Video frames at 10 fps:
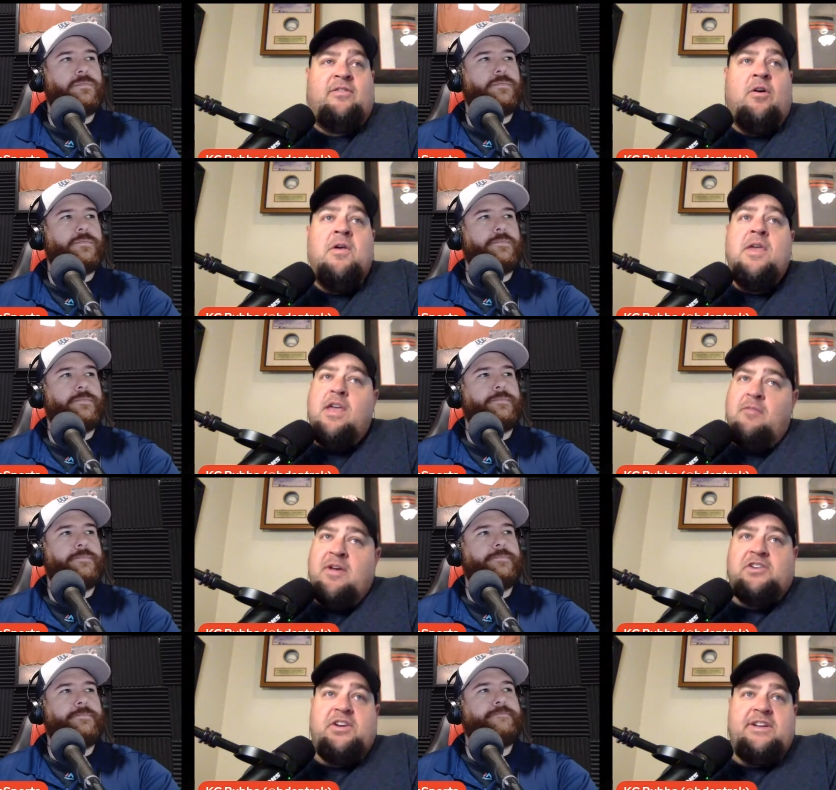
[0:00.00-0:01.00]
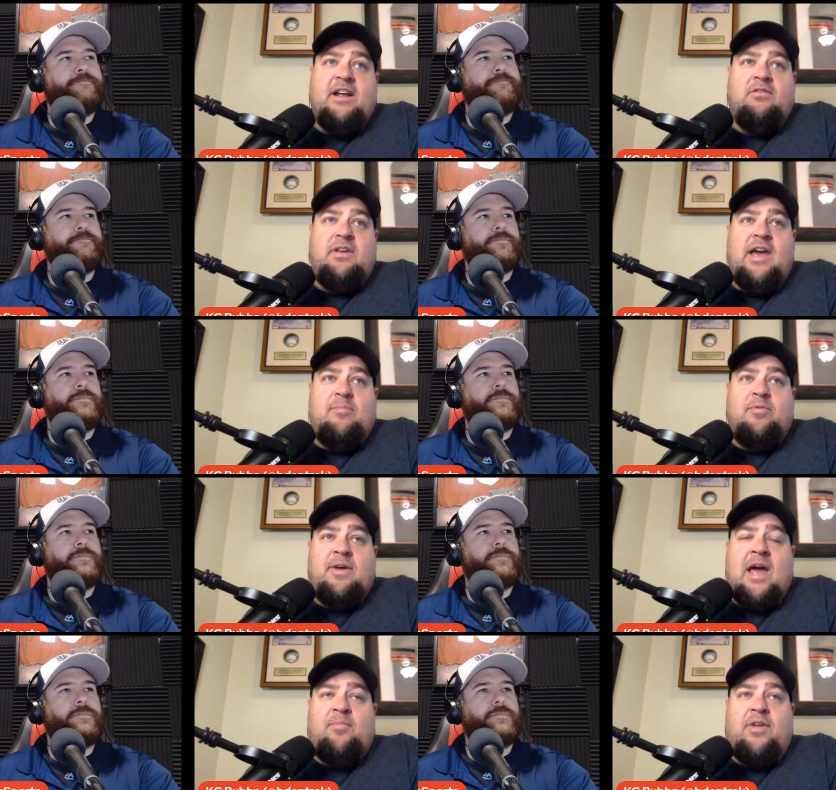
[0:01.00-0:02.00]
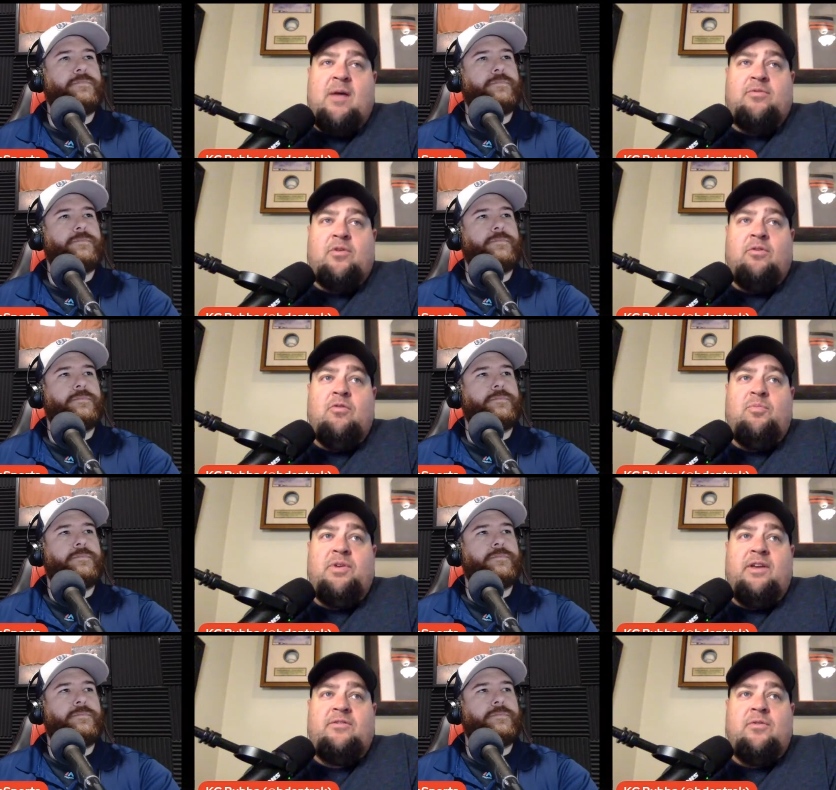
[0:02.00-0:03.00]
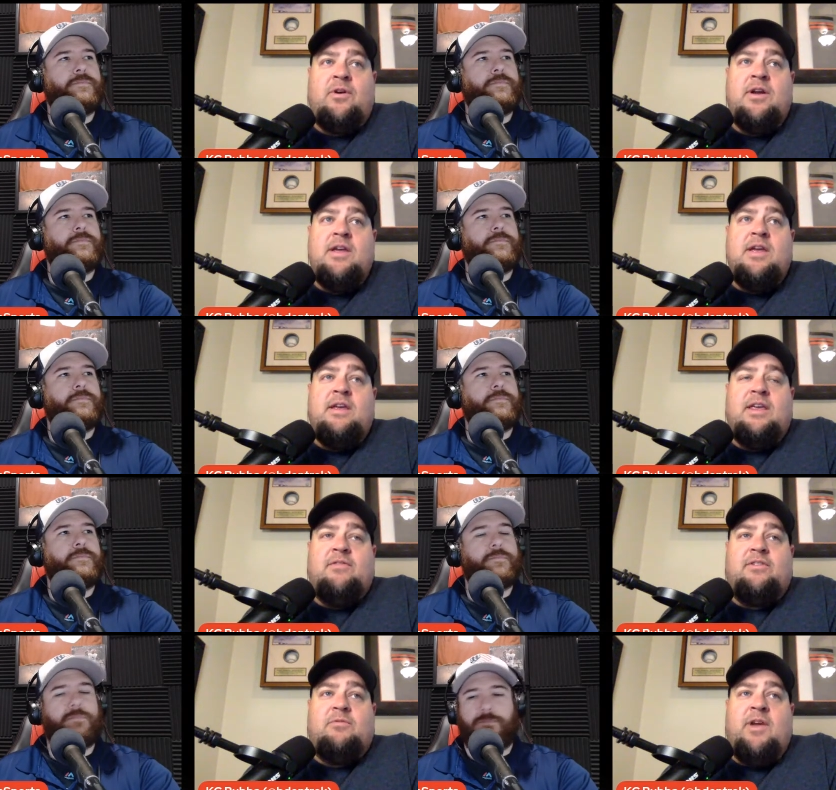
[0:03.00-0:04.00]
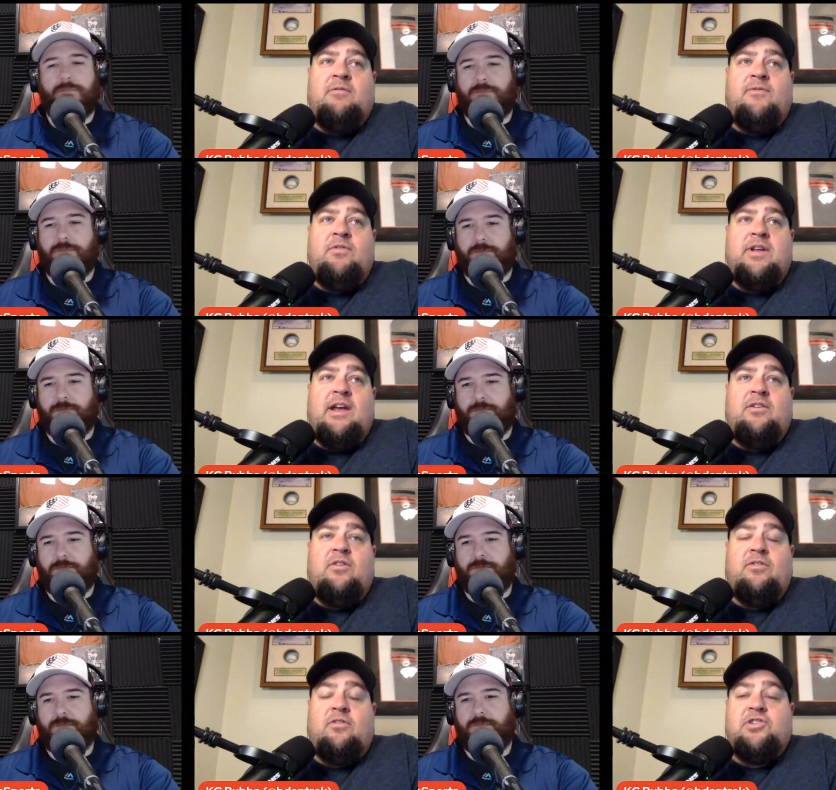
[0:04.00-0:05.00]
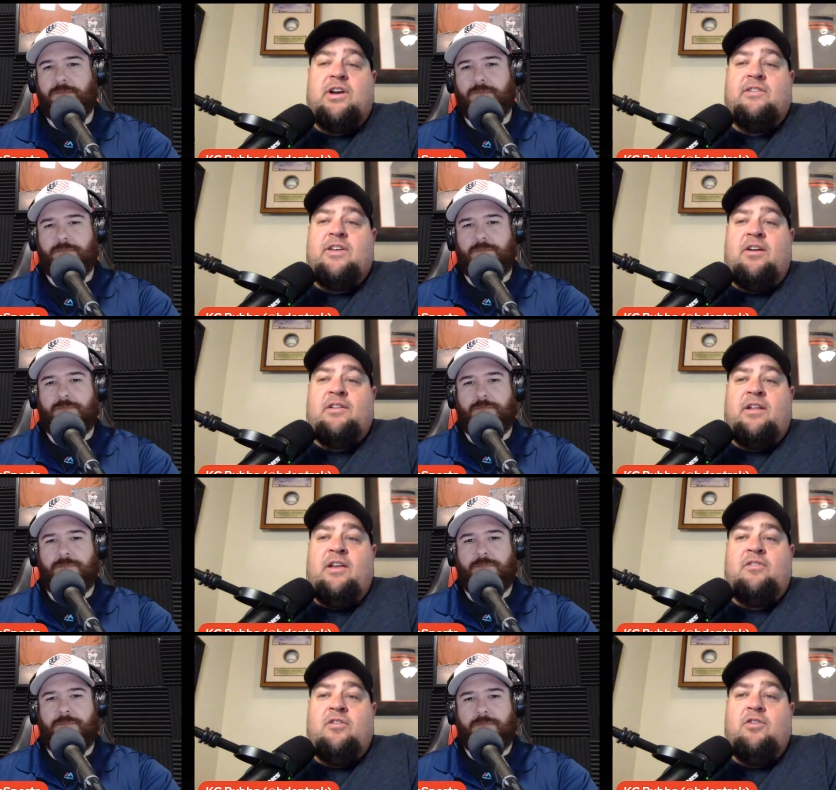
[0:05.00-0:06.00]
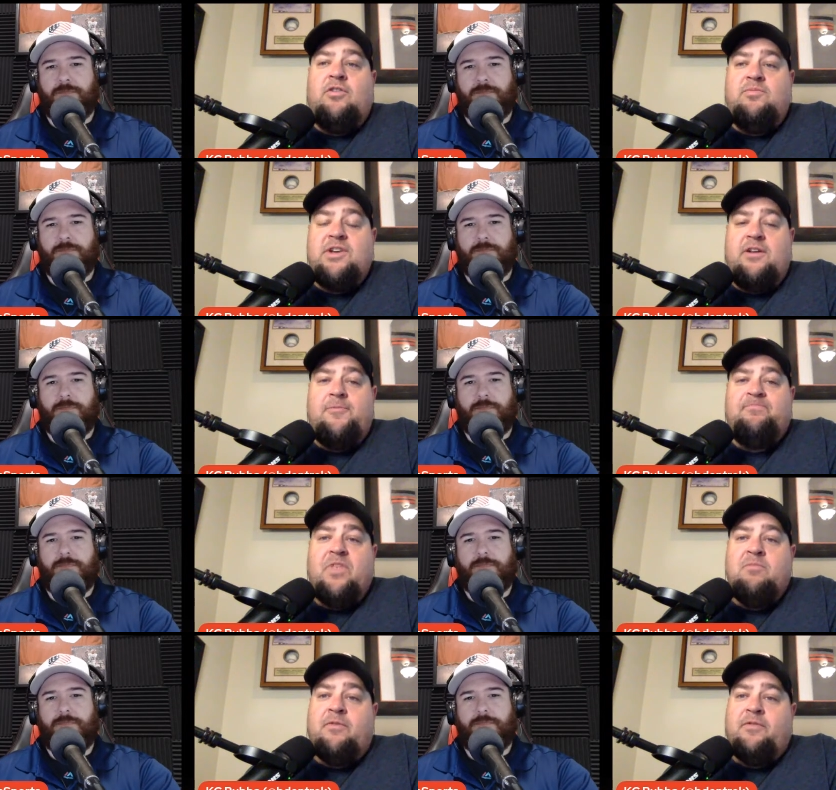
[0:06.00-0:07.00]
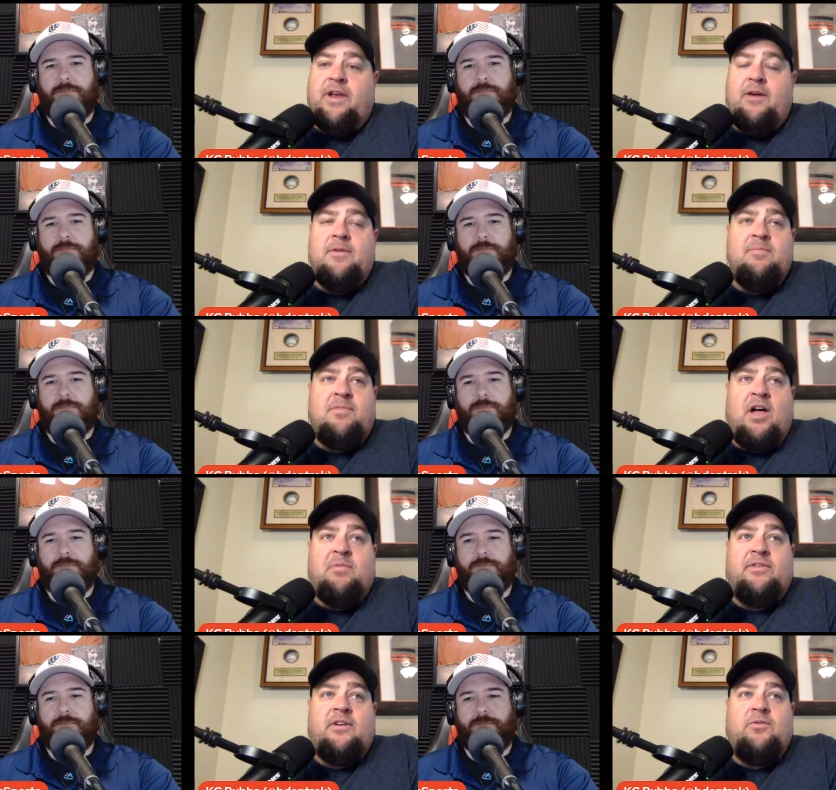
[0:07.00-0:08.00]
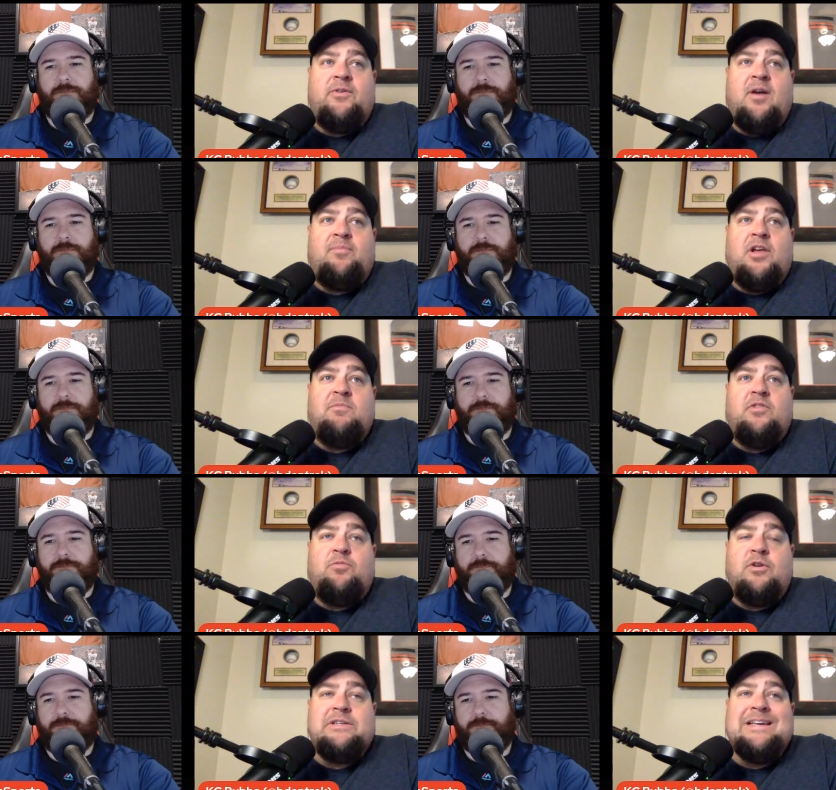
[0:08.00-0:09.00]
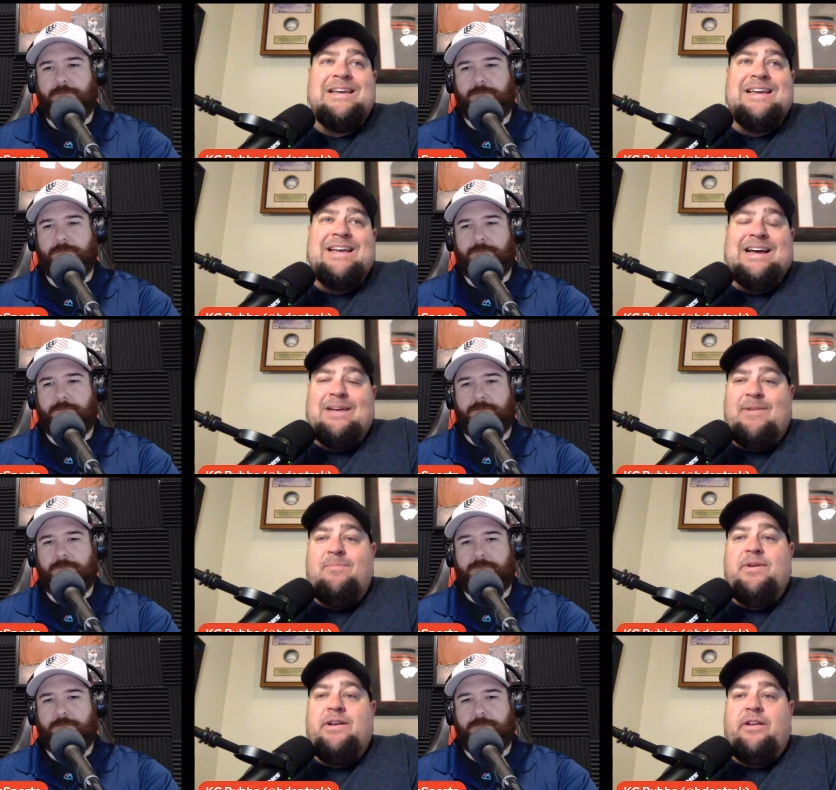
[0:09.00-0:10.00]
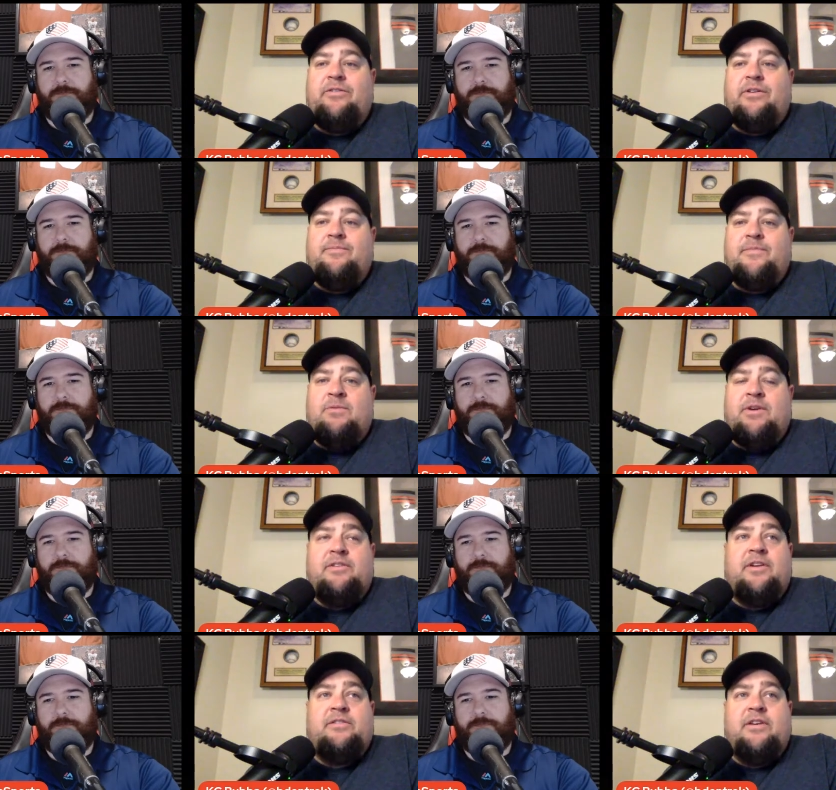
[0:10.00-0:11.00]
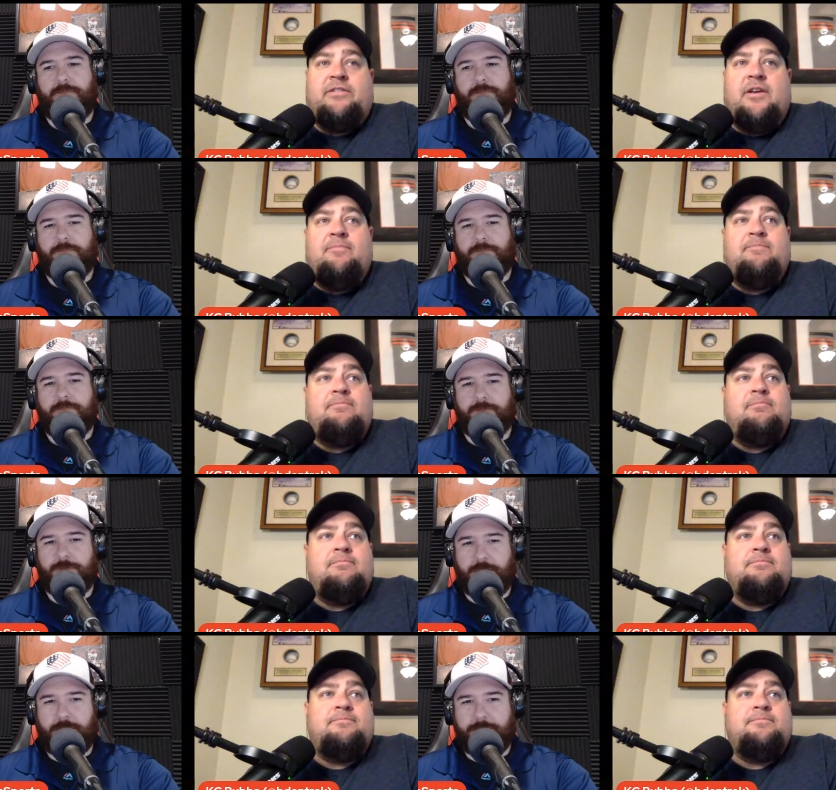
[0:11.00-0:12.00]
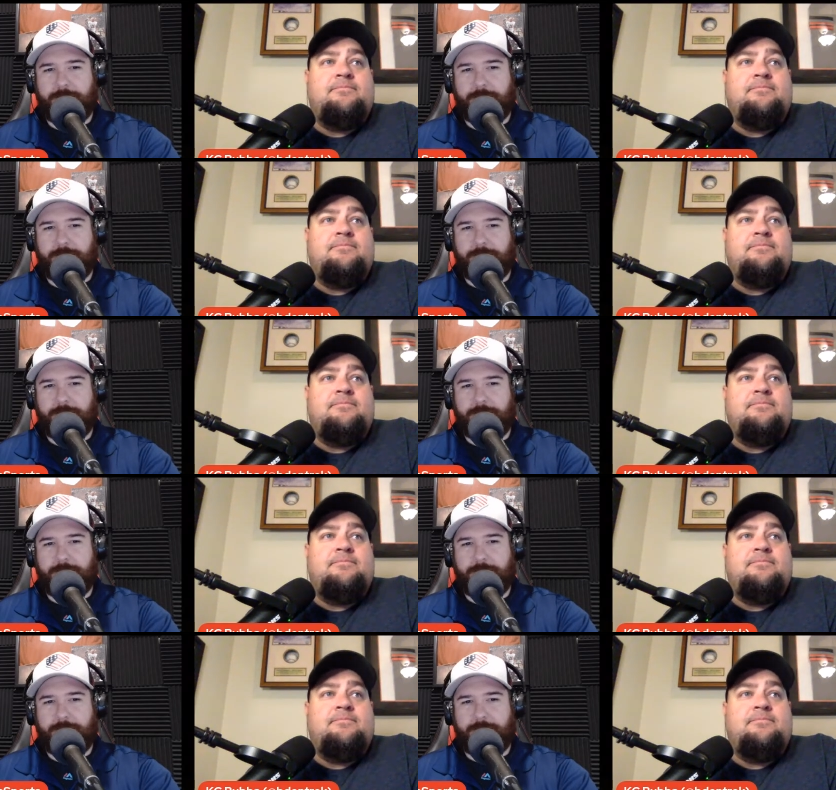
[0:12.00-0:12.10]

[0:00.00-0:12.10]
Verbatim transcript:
Speaker 1: So make sure you download the app, Apple App Store, Google Play Store. Give us a rate review on iTunes or go check us out on the LineStar YouTube channel. But for now, Bogman's on Twitter at Bogman Sports. I'm at BD Intric, and we'll catch you guys next time. See ya.